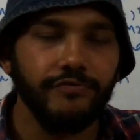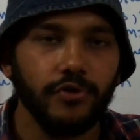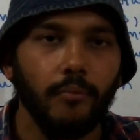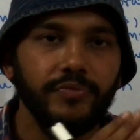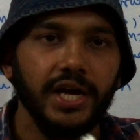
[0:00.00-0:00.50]

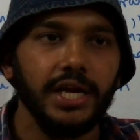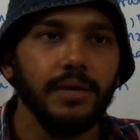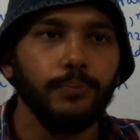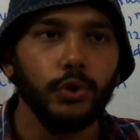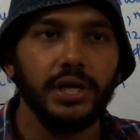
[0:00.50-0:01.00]
from the
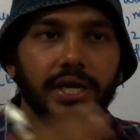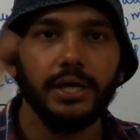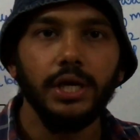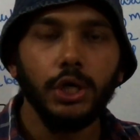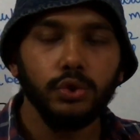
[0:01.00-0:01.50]
input
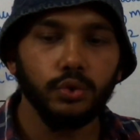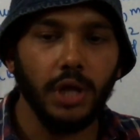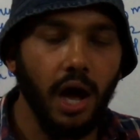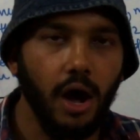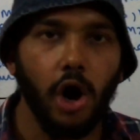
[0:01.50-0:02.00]
layer to
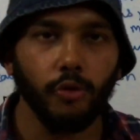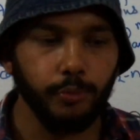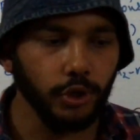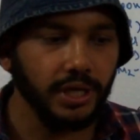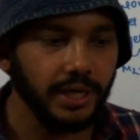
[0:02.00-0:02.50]
the
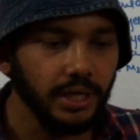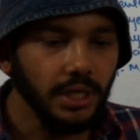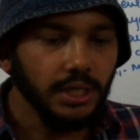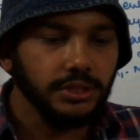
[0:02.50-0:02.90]
output layer,